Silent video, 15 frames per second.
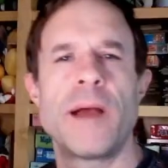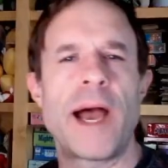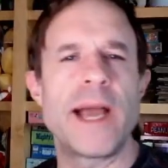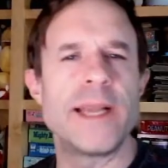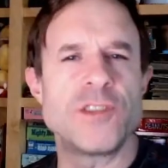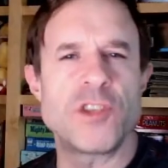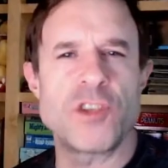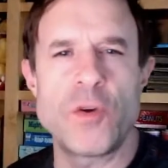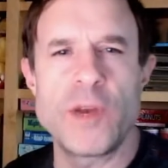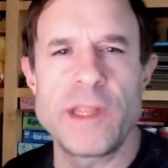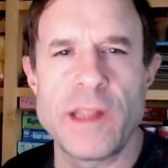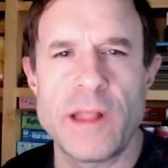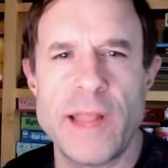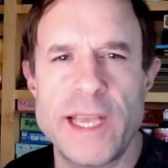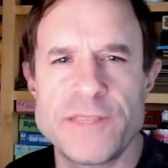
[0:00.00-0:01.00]
I had shown
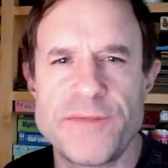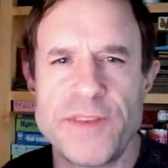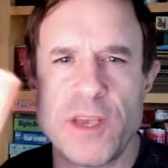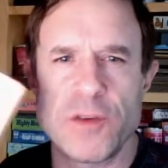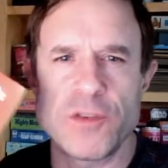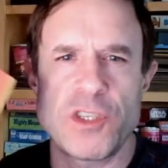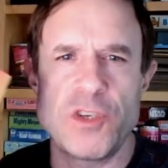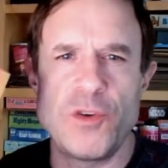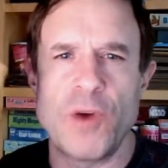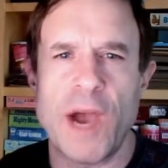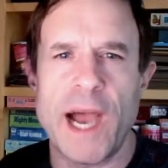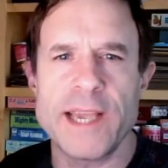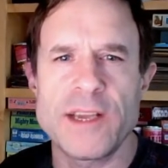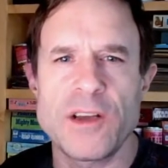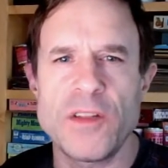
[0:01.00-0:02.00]
in the last video too,
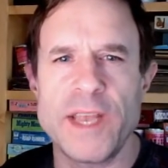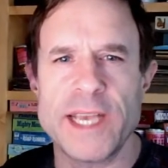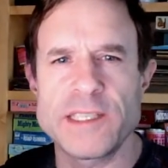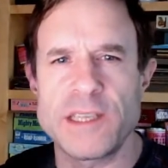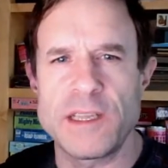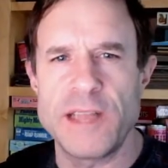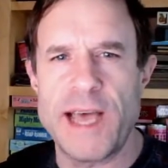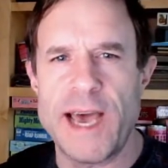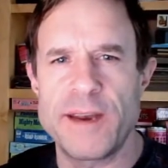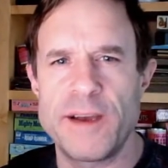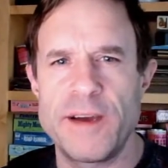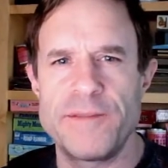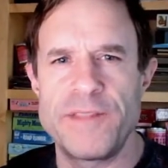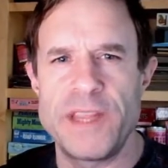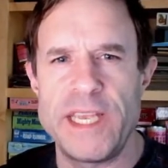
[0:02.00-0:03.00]
I collect a lot
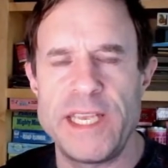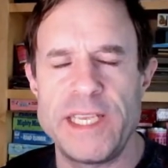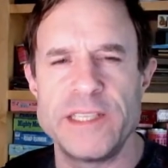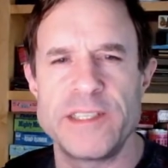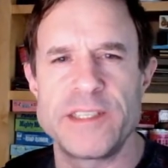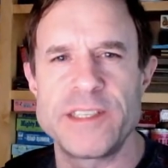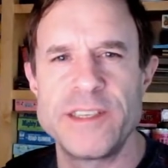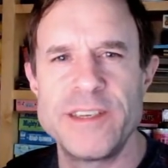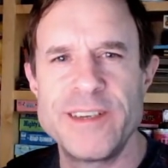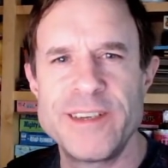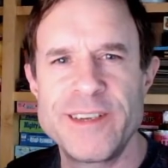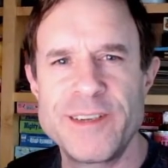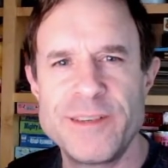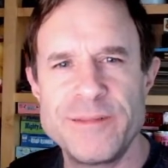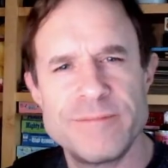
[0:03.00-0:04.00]
of these
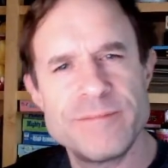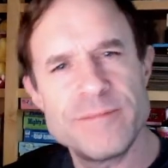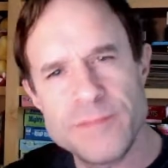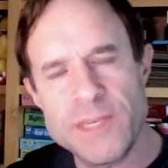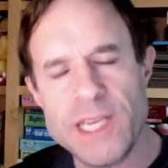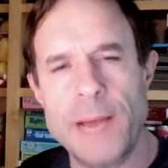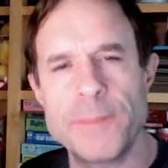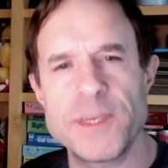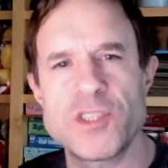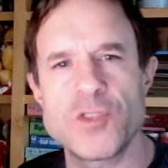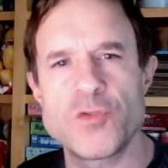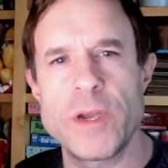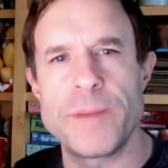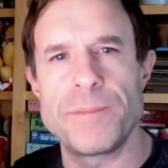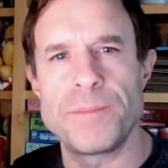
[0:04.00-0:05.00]
comic
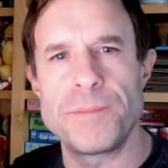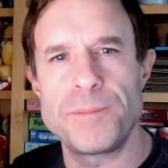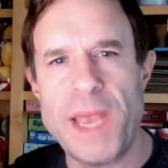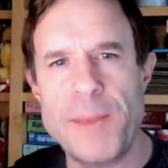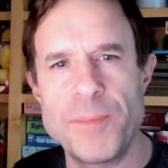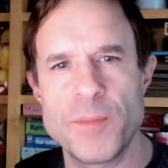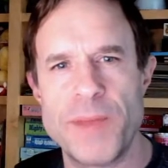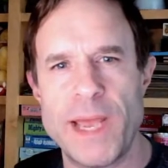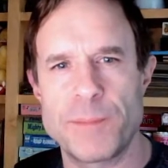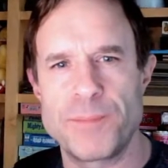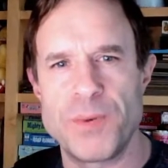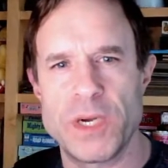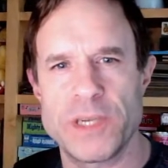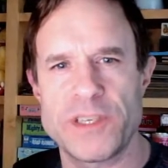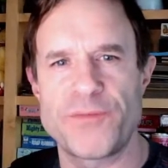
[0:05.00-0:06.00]
strip paperback
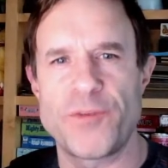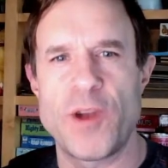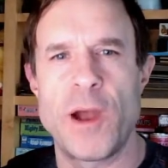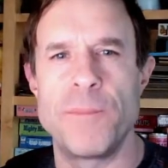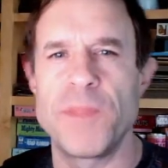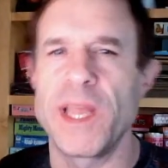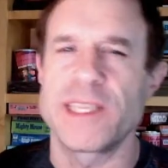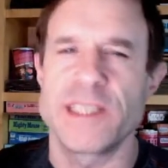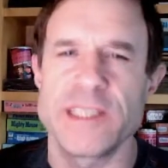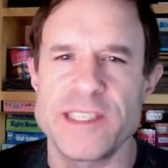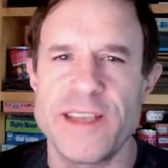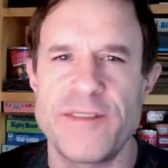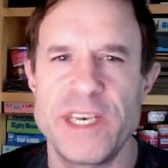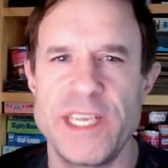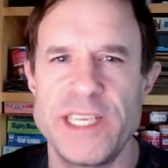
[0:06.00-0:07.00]
books from like the
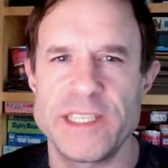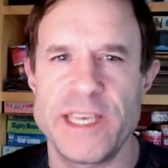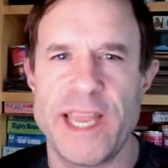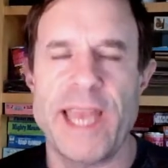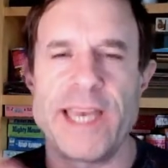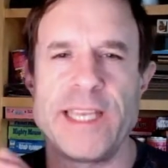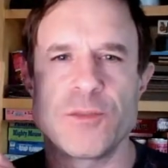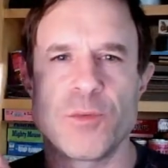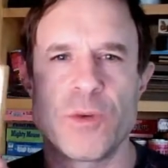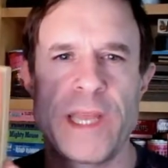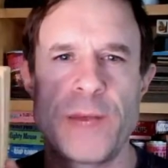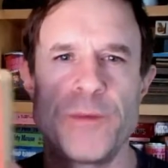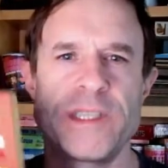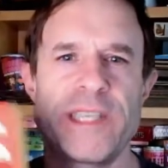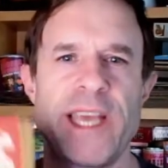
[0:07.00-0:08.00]
70s and 80s where
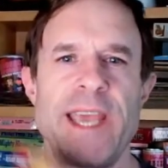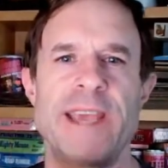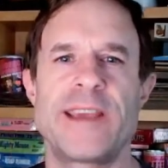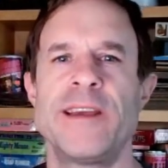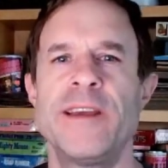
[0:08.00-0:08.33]
they would take